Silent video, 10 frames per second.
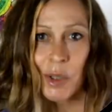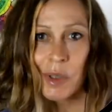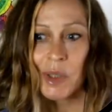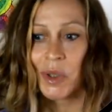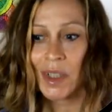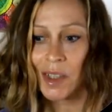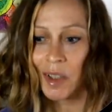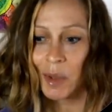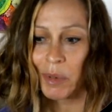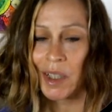whole story
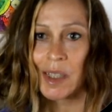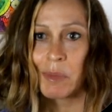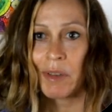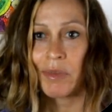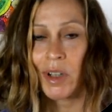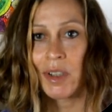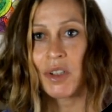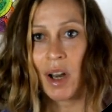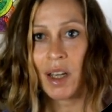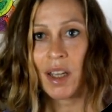started because my friend
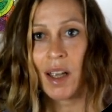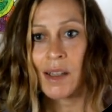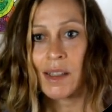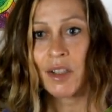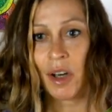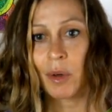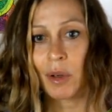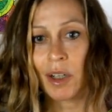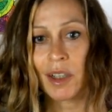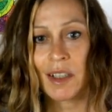Johnny has
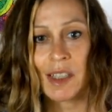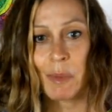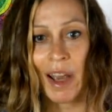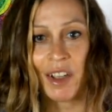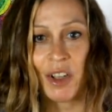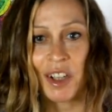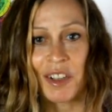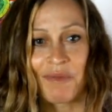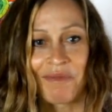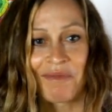Jaguar in his backyard,
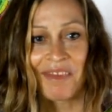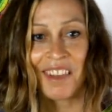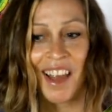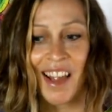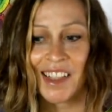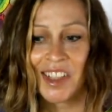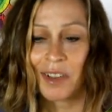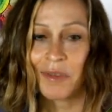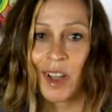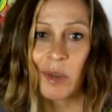and he started
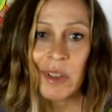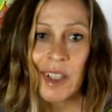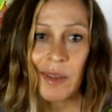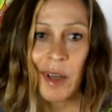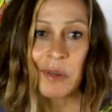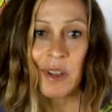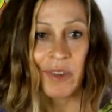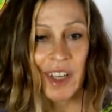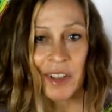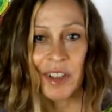following it around with a
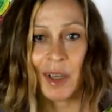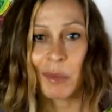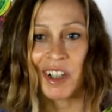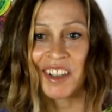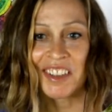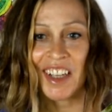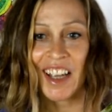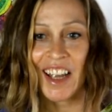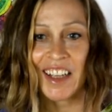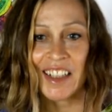video camera,
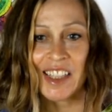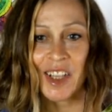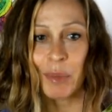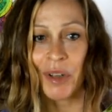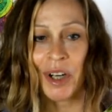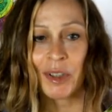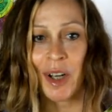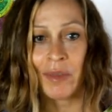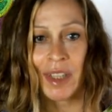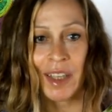and he stopped narco
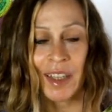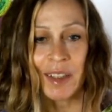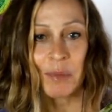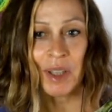trafficking,